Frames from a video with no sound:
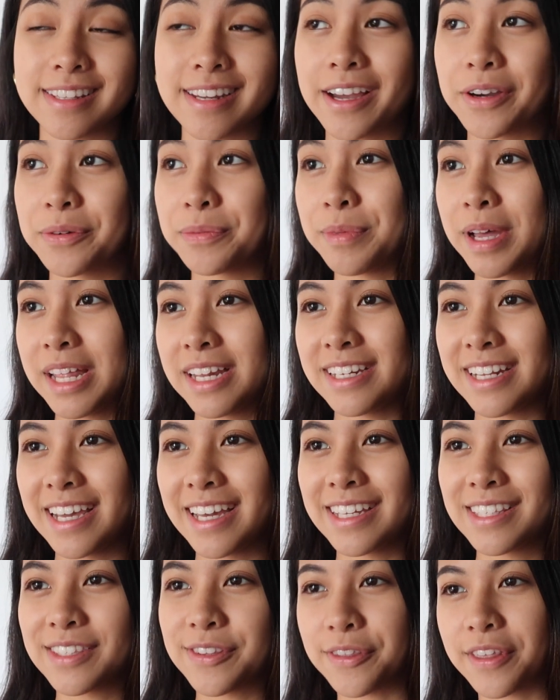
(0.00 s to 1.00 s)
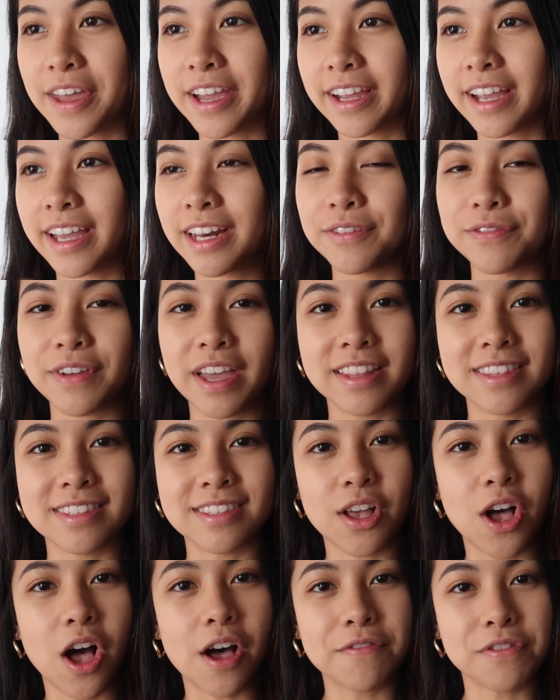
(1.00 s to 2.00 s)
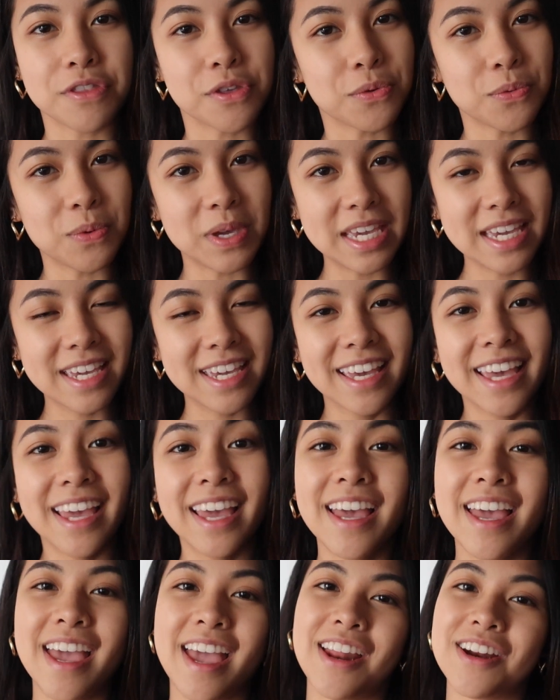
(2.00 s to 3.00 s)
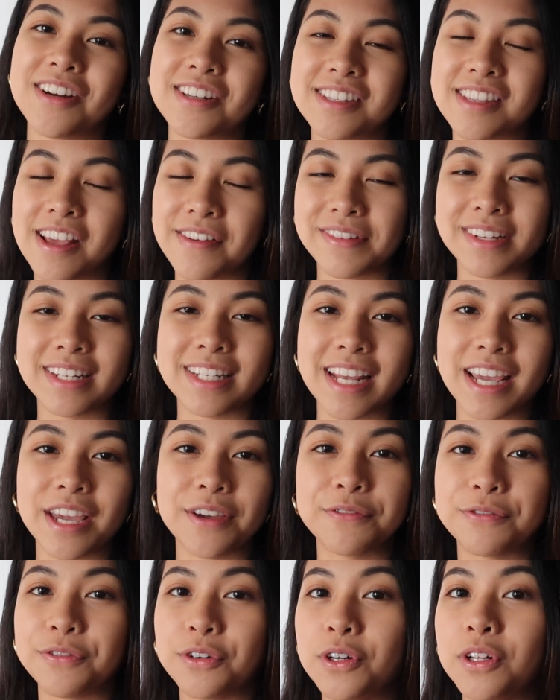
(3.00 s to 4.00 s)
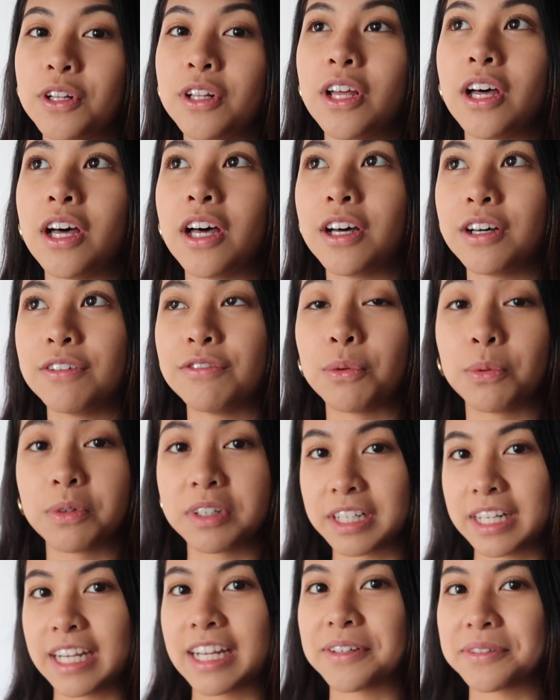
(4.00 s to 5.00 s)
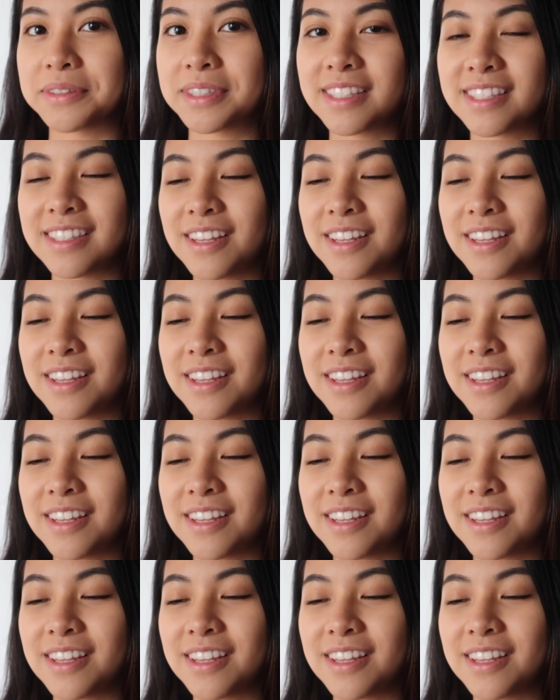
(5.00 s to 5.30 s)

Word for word: now Monday, so that kind of ends off the week and our seven day full of workouts.